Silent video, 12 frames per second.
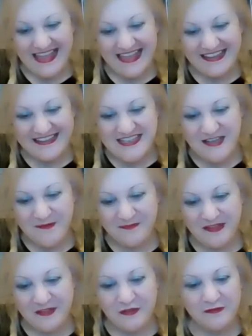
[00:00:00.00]
And
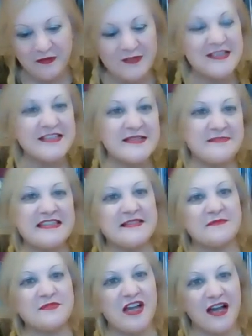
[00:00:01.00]
you've also spent
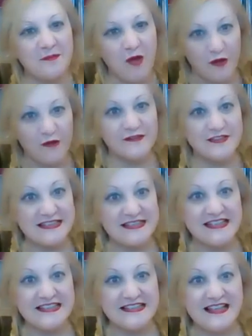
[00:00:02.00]
some time
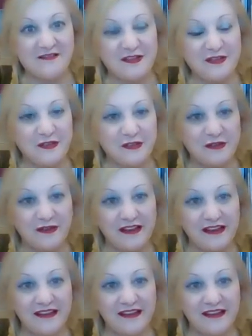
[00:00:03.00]
overseas, haven't you?